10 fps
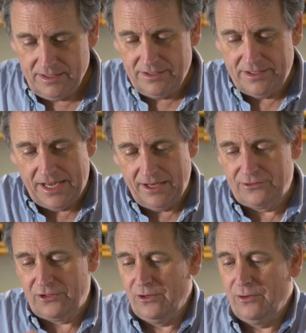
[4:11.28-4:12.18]
Now
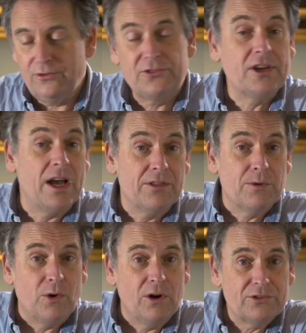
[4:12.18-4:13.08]
to start the
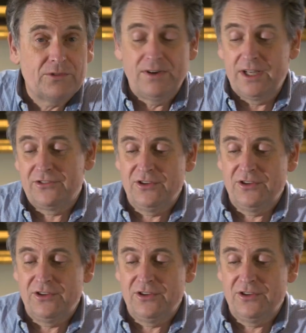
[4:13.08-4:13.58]
watch, first